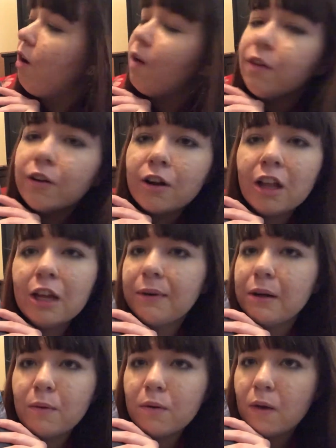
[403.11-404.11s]
all their color
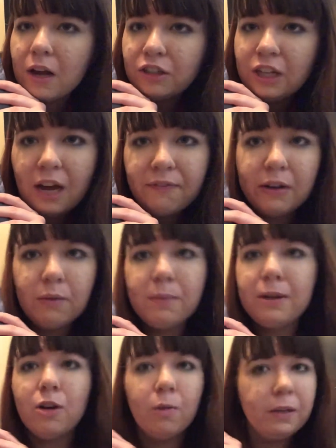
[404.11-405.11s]
would have been washed off, and it would have
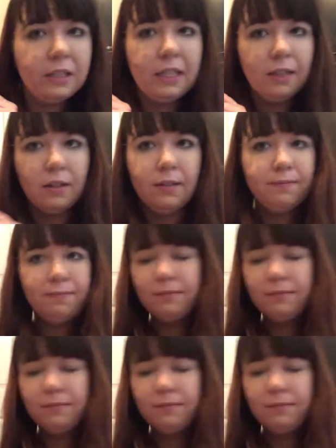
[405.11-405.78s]
been no big deal.